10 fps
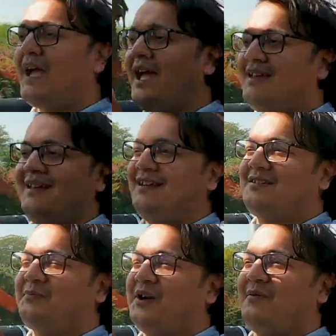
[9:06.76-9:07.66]
and
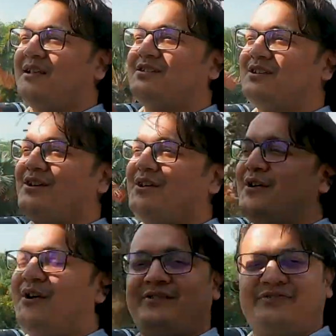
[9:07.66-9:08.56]
it's pretty much
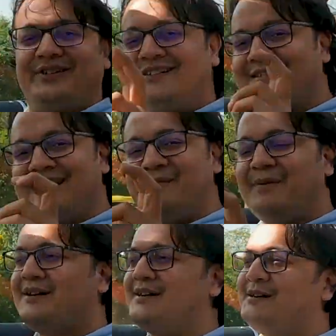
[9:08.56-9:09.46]
of a
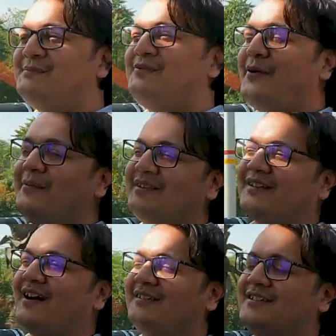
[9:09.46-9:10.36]
sleeper performance
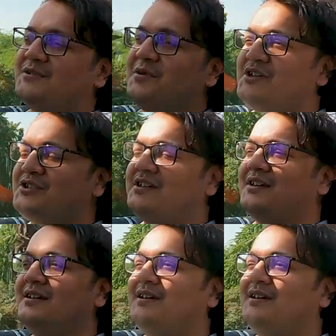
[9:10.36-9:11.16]
car situation.